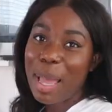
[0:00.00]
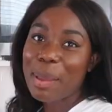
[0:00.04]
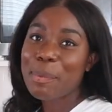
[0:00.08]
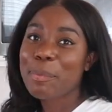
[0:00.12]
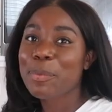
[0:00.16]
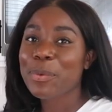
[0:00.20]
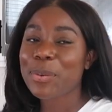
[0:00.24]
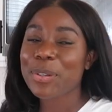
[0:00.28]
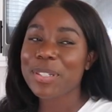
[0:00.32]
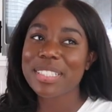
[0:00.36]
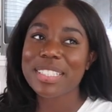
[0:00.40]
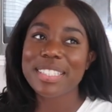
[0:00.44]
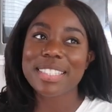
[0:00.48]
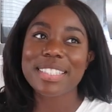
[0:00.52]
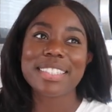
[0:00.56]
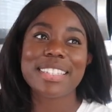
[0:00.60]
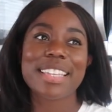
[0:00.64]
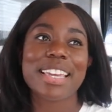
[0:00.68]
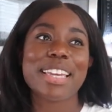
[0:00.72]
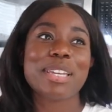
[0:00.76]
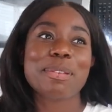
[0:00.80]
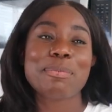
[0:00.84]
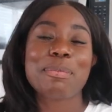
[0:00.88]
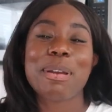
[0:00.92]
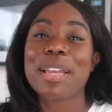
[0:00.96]
I'm going to
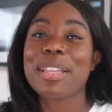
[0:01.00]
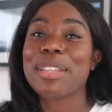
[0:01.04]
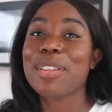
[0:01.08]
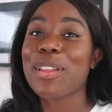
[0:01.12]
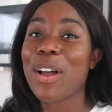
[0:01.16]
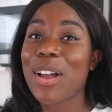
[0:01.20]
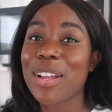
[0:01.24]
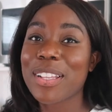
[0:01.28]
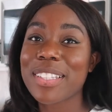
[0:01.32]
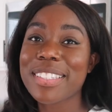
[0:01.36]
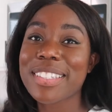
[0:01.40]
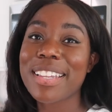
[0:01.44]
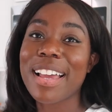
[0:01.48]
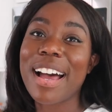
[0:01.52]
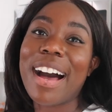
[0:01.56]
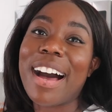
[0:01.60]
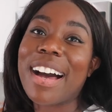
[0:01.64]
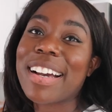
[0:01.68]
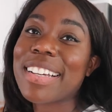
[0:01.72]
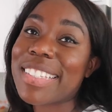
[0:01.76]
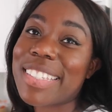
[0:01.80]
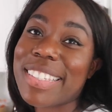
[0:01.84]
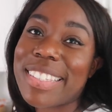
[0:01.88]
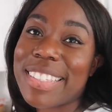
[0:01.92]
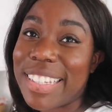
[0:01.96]
stay in my
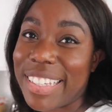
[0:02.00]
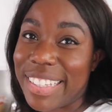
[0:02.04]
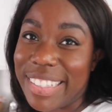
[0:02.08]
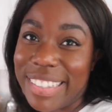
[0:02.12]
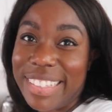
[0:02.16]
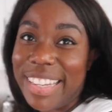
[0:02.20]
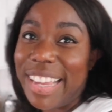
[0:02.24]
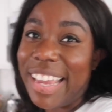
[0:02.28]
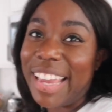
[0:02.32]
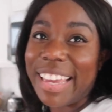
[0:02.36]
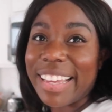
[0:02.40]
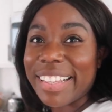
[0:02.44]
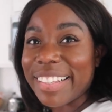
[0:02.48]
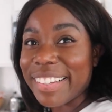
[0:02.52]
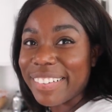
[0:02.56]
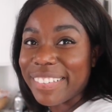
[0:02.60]
non-toxic lane,